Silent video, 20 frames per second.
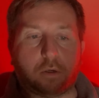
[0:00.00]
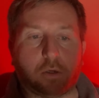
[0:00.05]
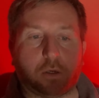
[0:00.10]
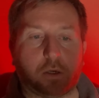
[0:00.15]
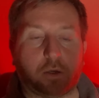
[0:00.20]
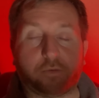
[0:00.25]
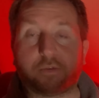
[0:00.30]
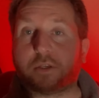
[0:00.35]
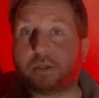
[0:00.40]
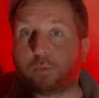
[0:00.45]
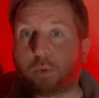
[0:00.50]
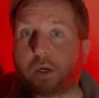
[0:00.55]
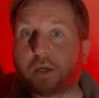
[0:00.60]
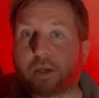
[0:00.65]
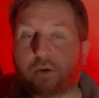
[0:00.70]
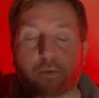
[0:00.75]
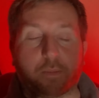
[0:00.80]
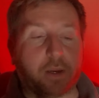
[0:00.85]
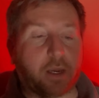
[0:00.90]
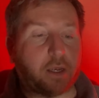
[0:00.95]
I've seen one
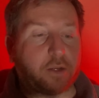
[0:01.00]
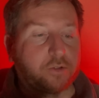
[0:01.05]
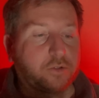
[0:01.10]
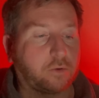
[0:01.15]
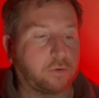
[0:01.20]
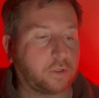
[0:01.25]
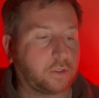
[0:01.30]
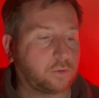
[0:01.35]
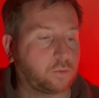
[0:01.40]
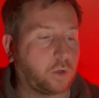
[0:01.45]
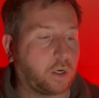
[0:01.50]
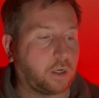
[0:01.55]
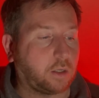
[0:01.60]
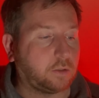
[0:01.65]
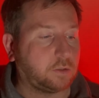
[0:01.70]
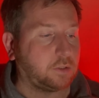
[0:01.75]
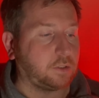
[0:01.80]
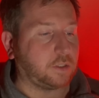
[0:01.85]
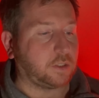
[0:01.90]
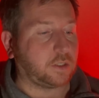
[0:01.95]
get repaired, as
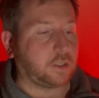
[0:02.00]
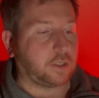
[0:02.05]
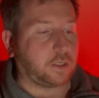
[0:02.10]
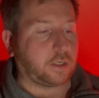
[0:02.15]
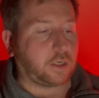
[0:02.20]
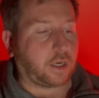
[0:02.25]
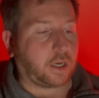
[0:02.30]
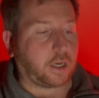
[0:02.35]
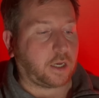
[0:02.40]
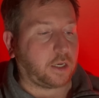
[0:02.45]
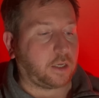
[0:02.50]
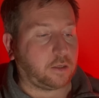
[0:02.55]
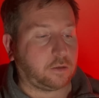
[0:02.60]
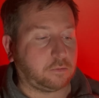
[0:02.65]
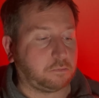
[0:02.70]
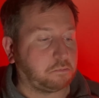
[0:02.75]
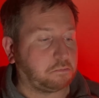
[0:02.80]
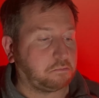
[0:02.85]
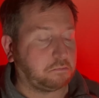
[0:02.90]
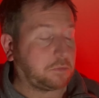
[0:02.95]
well.
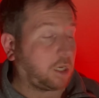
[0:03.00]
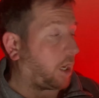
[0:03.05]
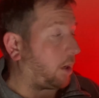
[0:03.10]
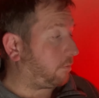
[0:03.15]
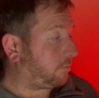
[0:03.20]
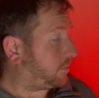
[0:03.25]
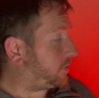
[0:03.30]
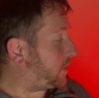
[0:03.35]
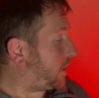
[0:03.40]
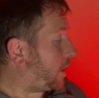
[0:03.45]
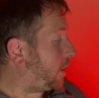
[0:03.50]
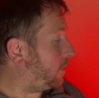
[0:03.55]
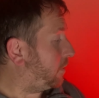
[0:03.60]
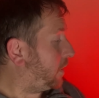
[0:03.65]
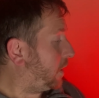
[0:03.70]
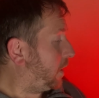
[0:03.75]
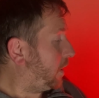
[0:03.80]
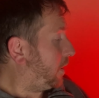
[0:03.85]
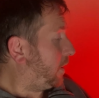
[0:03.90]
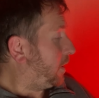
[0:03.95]
And yeah, so
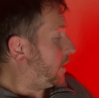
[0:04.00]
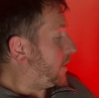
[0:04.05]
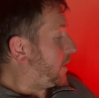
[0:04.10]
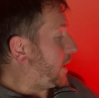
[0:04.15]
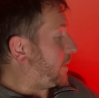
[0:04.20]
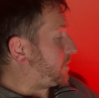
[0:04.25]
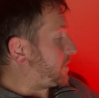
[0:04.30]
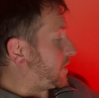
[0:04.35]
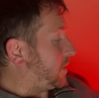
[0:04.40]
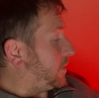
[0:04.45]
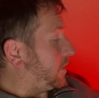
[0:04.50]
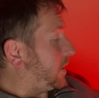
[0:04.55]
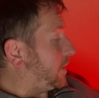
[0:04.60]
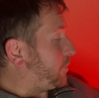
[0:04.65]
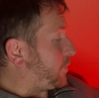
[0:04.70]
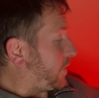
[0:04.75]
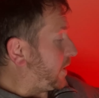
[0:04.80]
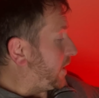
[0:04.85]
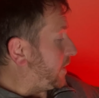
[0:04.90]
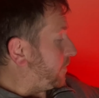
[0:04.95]
absolutely
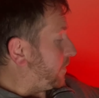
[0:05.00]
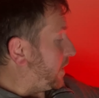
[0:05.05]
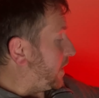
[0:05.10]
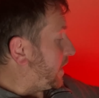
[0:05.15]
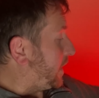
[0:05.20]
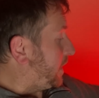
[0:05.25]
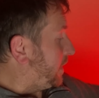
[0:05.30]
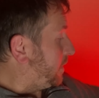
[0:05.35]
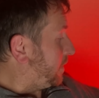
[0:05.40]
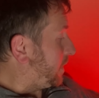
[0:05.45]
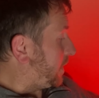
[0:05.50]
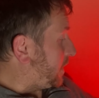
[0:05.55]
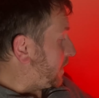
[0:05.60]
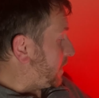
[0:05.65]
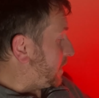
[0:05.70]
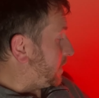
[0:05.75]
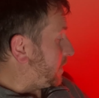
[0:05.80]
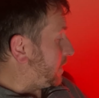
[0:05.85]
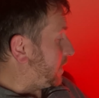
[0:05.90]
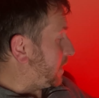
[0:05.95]
brilliant, really.
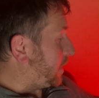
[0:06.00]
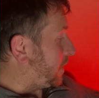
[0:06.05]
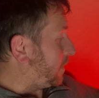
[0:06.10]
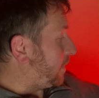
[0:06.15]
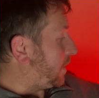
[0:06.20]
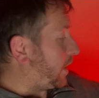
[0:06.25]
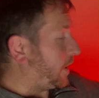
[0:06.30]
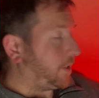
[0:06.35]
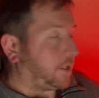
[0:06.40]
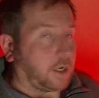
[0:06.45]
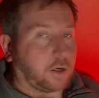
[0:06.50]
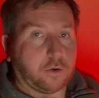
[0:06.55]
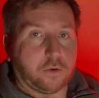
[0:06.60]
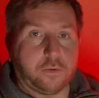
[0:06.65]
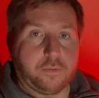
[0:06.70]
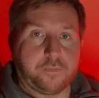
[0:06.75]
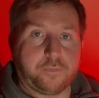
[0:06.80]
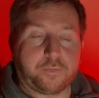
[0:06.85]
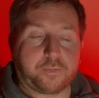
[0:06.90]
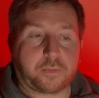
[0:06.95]
You know, I know
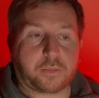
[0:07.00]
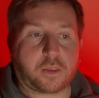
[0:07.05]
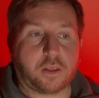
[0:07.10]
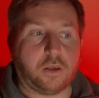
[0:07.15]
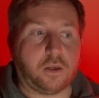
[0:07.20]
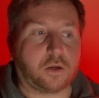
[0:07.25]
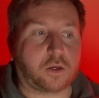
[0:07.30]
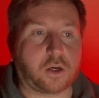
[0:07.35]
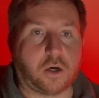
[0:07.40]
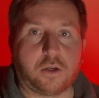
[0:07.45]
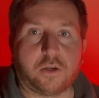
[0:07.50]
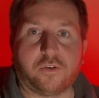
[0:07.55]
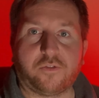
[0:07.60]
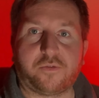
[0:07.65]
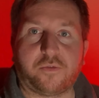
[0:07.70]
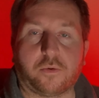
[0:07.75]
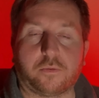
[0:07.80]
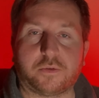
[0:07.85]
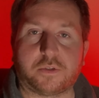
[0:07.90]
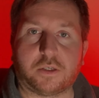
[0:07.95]
you're kind
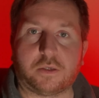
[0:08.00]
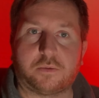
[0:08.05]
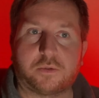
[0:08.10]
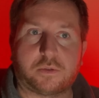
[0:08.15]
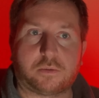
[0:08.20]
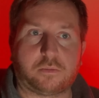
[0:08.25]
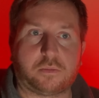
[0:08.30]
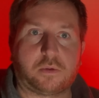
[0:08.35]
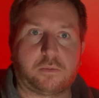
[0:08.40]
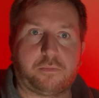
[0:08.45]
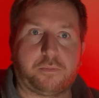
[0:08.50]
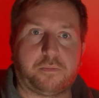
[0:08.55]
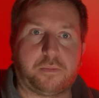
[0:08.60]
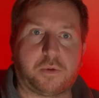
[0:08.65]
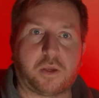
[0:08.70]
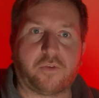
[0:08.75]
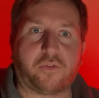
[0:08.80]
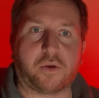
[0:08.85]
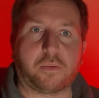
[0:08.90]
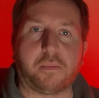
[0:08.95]
of obviously
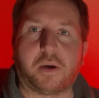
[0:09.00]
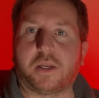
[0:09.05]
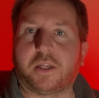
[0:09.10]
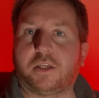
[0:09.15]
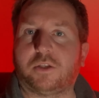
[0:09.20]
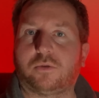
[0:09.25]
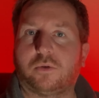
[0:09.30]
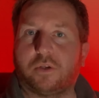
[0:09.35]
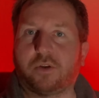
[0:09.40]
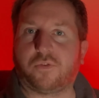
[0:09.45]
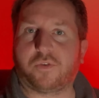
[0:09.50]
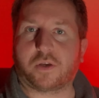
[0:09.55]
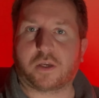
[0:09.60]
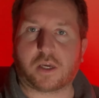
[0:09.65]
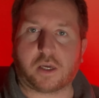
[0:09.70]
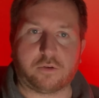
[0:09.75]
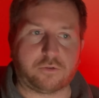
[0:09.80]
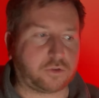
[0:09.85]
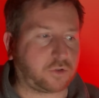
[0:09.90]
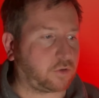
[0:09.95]
giving money to a different
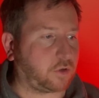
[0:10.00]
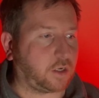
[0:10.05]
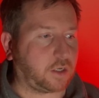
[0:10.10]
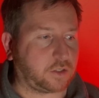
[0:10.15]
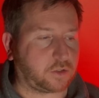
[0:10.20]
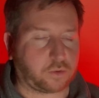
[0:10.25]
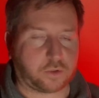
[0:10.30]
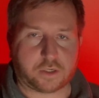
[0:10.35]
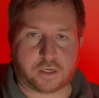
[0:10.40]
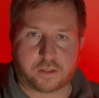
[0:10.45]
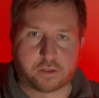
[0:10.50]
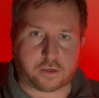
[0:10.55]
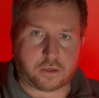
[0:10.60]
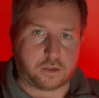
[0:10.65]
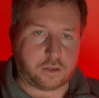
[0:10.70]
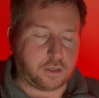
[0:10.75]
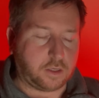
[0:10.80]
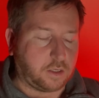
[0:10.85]
country, into another